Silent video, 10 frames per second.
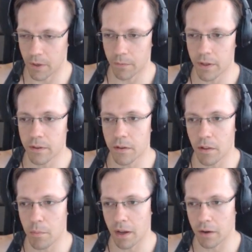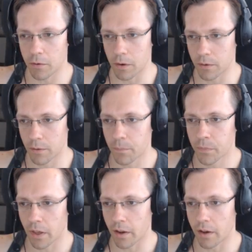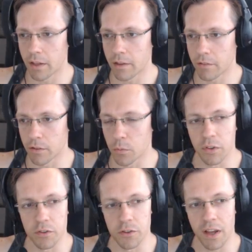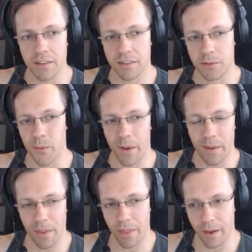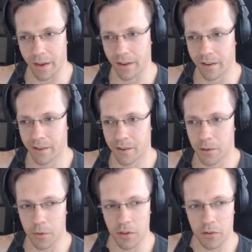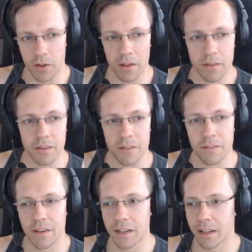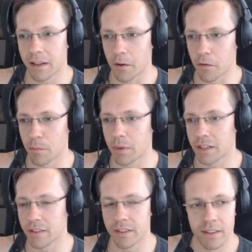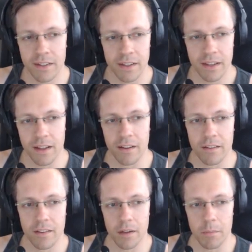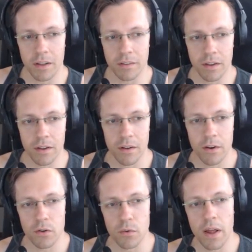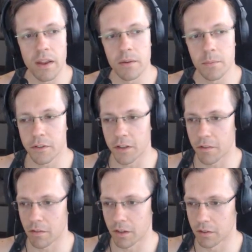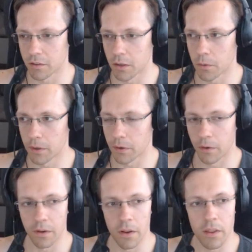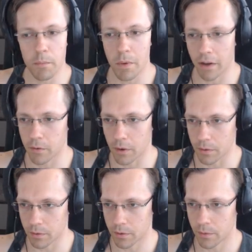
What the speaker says: into the background and leaves you with just one thing, with just the feeling of piti and some other random stuff that is going on in the background.